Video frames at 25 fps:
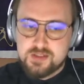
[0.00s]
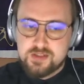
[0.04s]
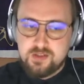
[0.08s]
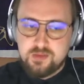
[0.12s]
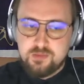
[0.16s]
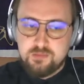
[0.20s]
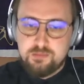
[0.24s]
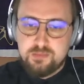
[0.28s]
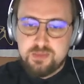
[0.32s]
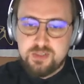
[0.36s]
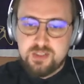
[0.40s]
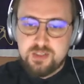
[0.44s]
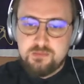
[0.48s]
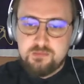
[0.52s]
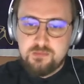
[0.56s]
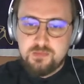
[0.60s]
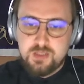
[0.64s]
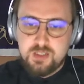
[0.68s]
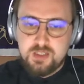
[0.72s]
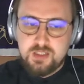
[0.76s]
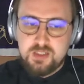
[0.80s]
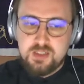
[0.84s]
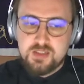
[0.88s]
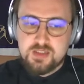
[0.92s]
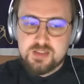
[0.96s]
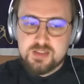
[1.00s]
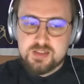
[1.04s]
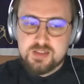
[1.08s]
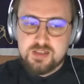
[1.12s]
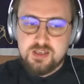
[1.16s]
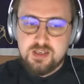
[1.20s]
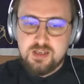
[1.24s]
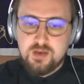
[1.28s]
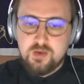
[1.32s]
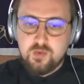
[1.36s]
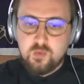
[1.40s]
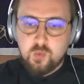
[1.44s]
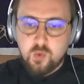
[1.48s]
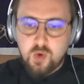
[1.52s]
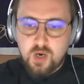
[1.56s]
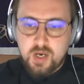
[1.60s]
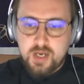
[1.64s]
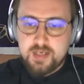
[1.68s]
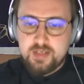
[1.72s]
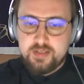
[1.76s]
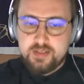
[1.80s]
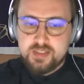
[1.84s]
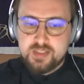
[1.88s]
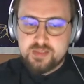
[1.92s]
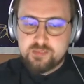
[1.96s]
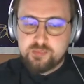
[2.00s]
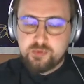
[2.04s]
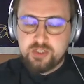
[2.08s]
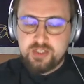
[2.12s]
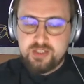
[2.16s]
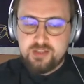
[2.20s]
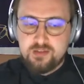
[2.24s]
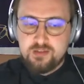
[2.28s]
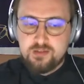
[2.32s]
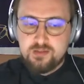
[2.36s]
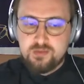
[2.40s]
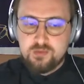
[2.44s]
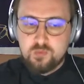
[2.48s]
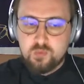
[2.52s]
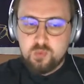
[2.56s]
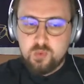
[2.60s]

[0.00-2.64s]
So BIM is widely spread.